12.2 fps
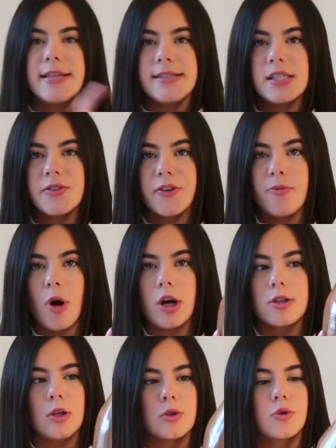this is from
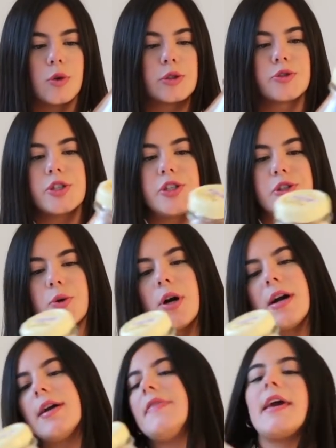our local grocery store